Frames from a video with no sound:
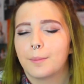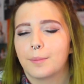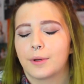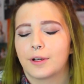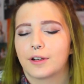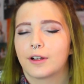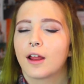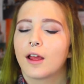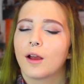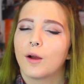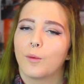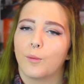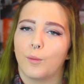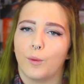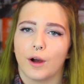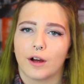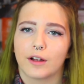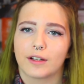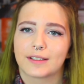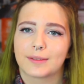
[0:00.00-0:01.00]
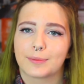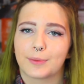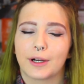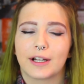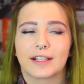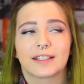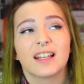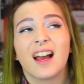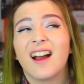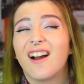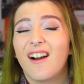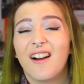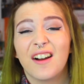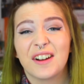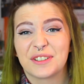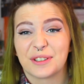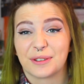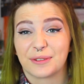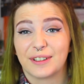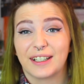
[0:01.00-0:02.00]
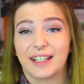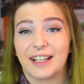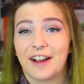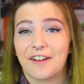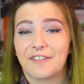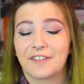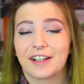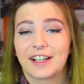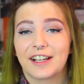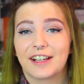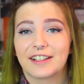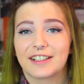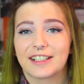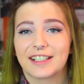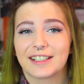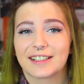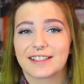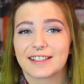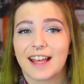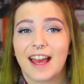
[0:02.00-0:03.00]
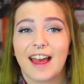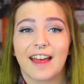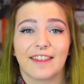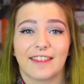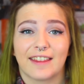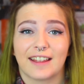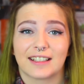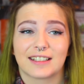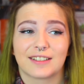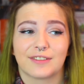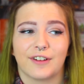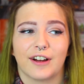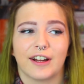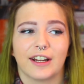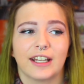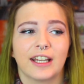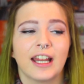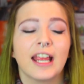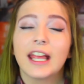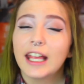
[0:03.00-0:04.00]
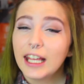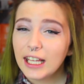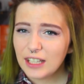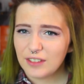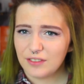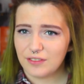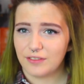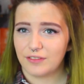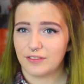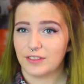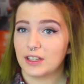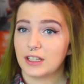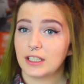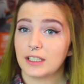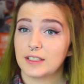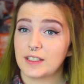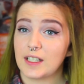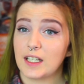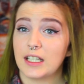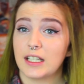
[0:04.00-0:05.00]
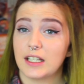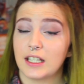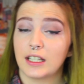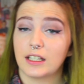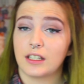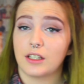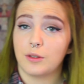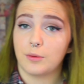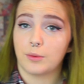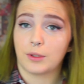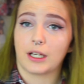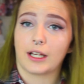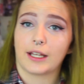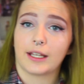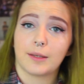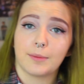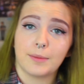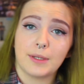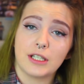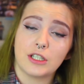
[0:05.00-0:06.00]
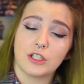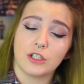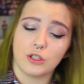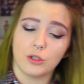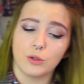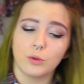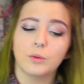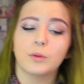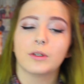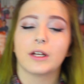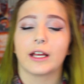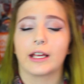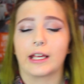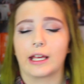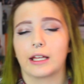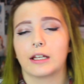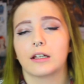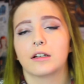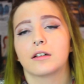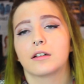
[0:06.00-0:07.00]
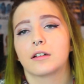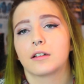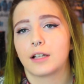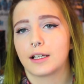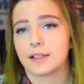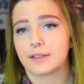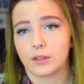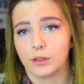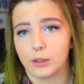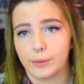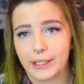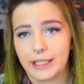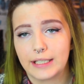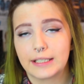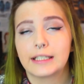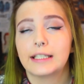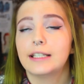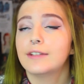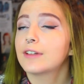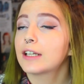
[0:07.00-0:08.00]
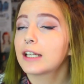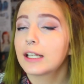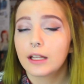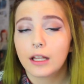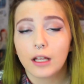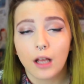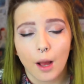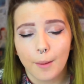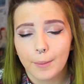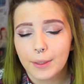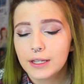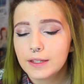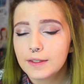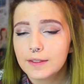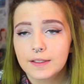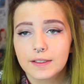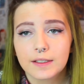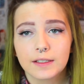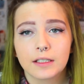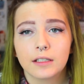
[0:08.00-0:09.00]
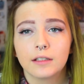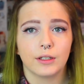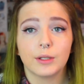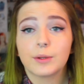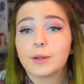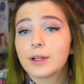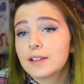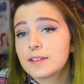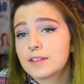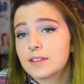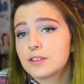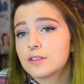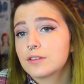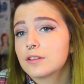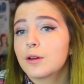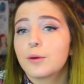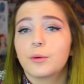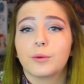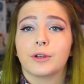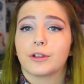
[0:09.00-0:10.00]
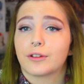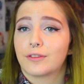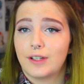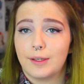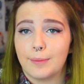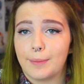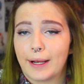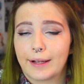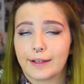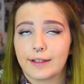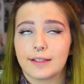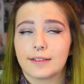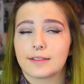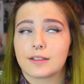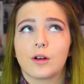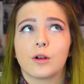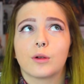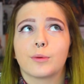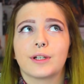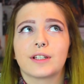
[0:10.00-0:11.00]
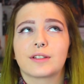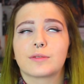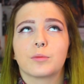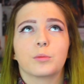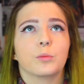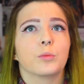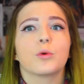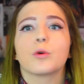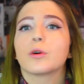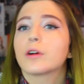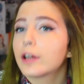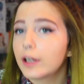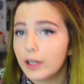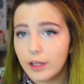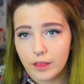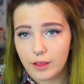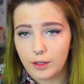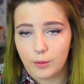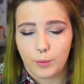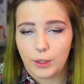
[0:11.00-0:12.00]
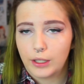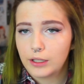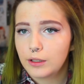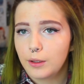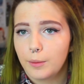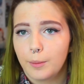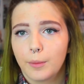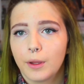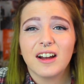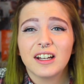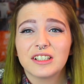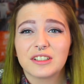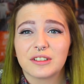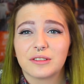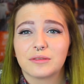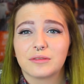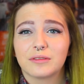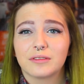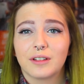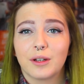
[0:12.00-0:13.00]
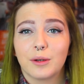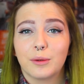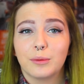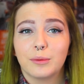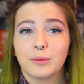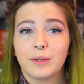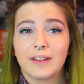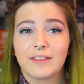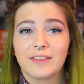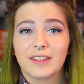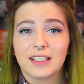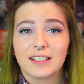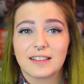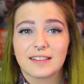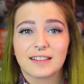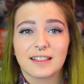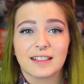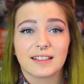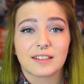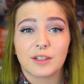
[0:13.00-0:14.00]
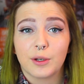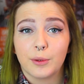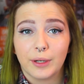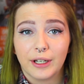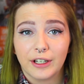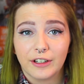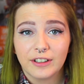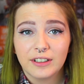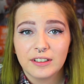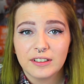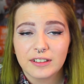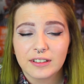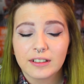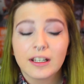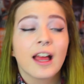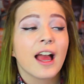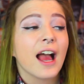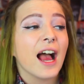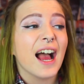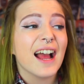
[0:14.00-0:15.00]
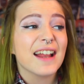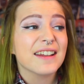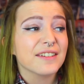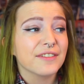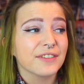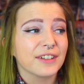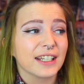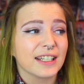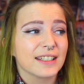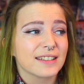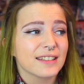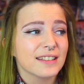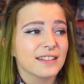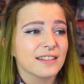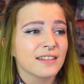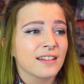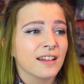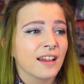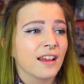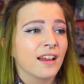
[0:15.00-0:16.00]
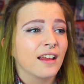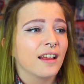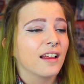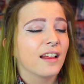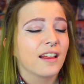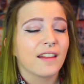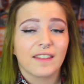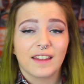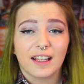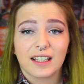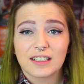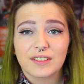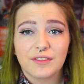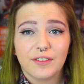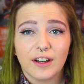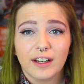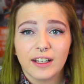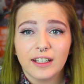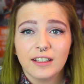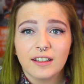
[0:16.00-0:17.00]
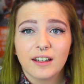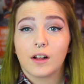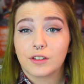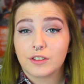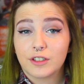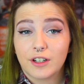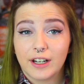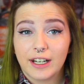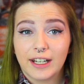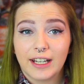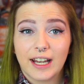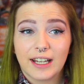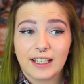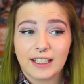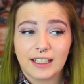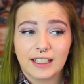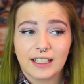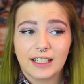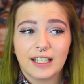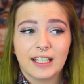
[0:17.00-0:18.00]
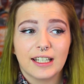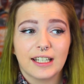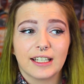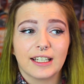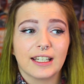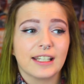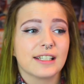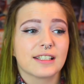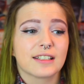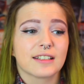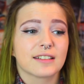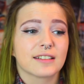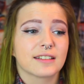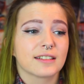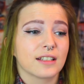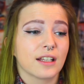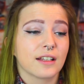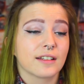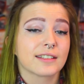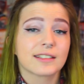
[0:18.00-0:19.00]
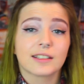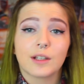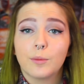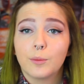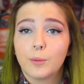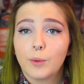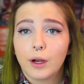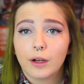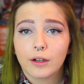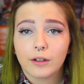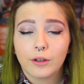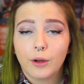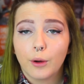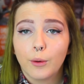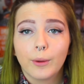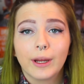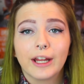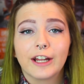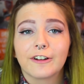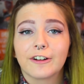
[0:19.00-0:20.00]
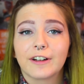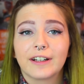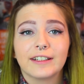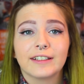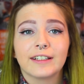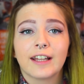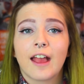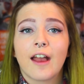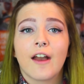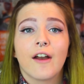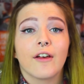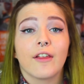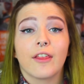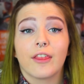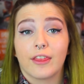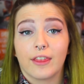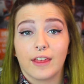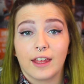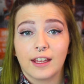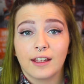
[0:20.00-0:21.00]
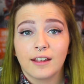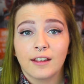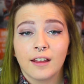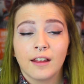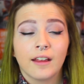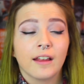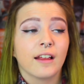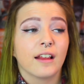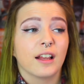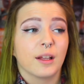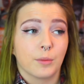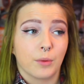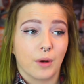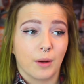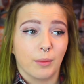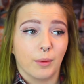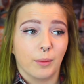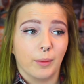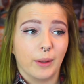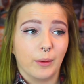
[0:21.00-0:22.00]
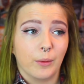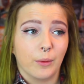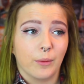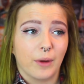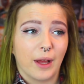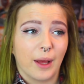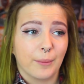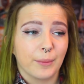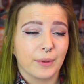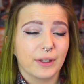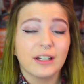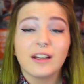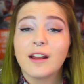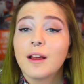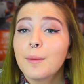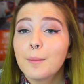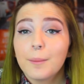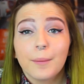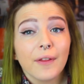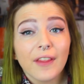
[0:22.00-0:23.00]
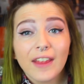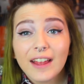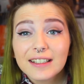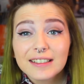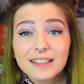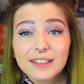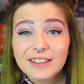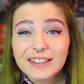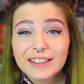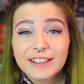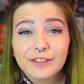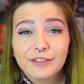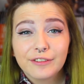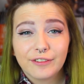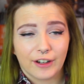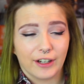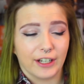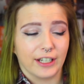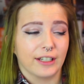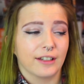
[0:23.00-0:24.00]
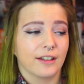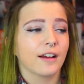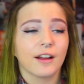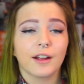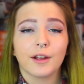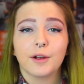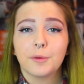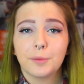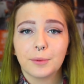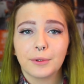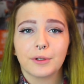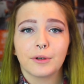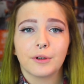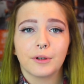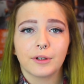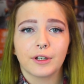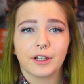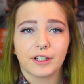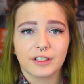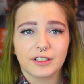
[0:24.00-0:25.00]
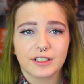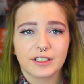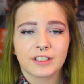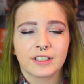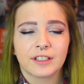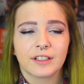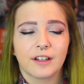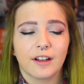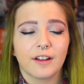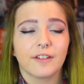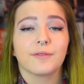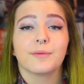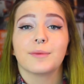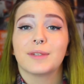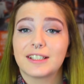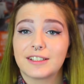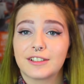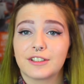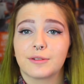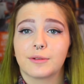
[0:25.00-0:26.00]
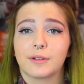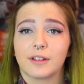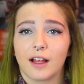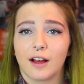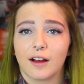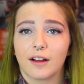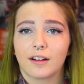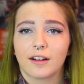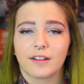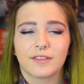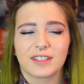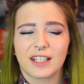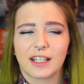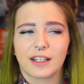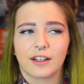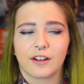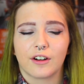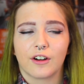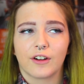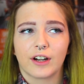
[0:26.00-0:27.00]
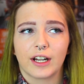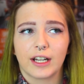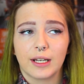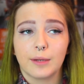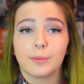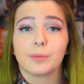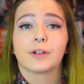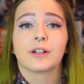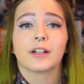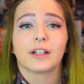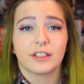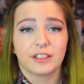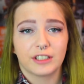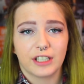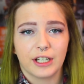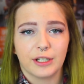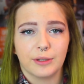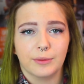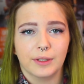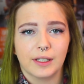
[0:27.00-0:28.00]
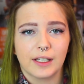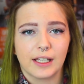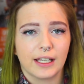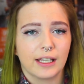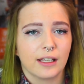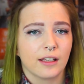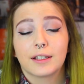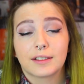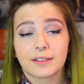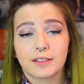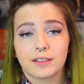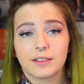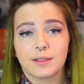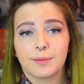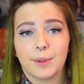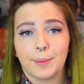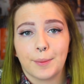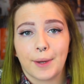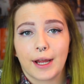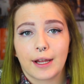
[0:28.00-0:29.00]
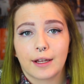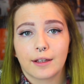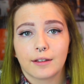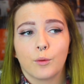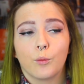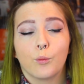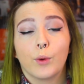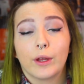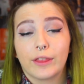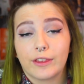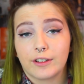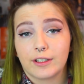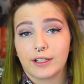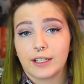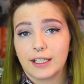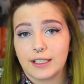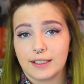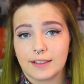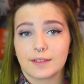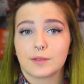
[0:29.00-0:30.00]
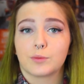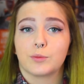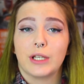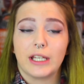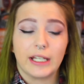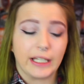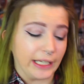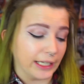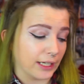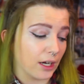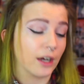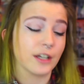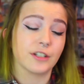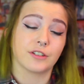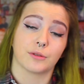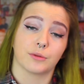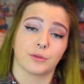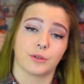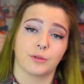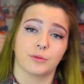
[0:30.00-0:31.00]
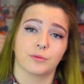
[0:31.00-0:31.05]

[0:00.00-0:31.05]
but what a surprise. I don't really have any ideas, and that's fine. If there's anything that you would like me to do, again, as always, leave it in the comments. You guys know your feedback is always more than welcome. I don't know if this is coherent, and if it isn't, that's fine. I'll try and edit it into a somewhat coherent thing. Probably won't happen, but that's also fine. I hope you're all good. I've missed you a lot. I've said that already, but genuinely, it's good to be back. Whether it is weekly, I don't